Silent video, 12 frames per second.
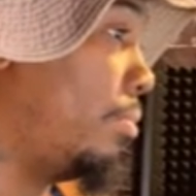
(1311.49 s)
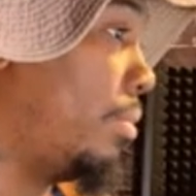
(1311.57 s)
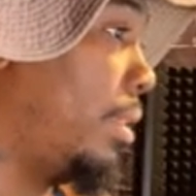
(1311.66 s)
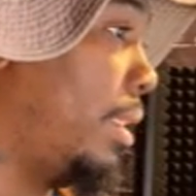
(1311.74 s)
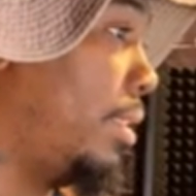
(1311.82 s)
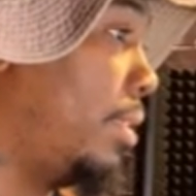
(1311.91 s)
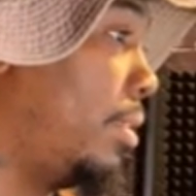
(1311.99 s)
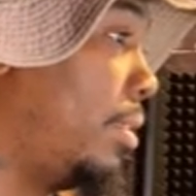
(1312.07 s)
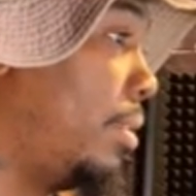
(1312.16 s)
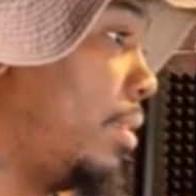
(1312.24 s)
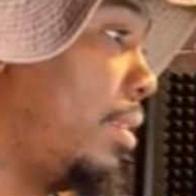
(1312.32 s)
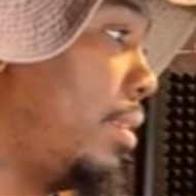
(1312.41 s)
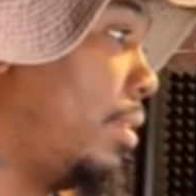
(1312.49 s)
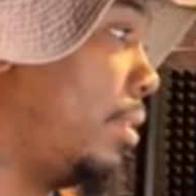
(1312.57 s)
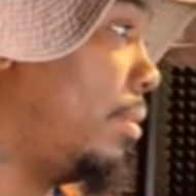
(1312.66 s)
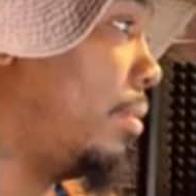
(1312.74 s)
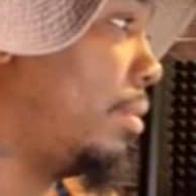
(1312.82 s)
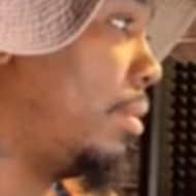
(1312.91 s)
It's,
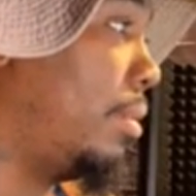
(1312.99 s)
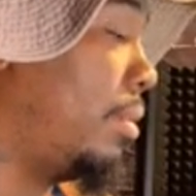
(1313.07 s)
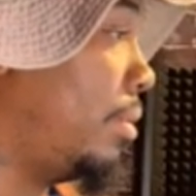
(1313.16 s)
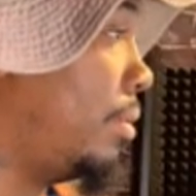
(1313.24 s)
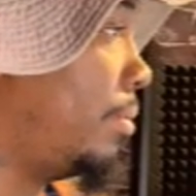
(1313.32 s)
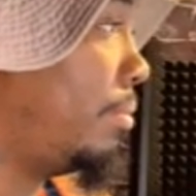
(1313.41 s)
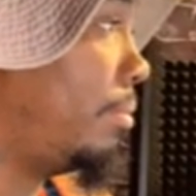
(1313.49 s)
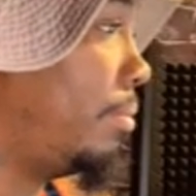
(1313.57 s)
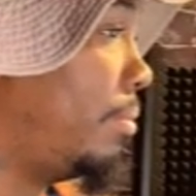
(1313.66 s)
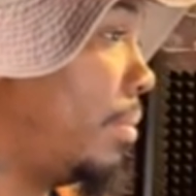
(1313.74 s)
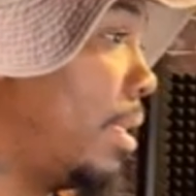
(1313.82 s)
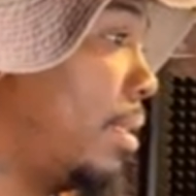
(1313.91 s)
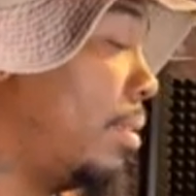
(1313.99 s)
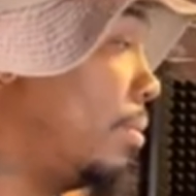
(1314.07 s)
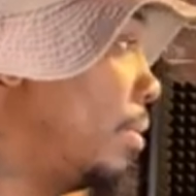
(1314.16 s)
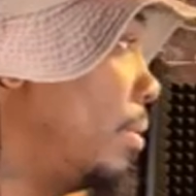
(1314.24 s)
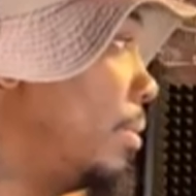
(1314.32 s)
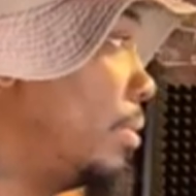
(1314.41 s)
it's I
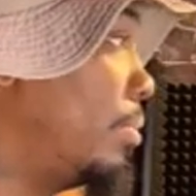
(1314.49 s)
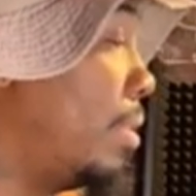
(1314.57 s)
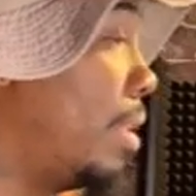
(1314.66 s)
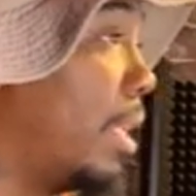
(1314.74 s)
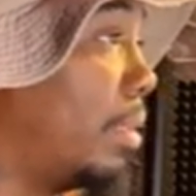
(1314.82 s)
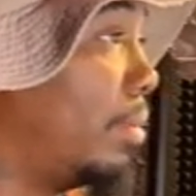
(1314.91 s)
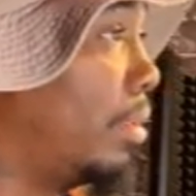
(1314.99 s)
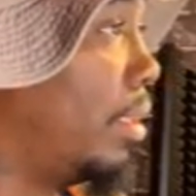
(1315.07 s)
don't know. It's wild.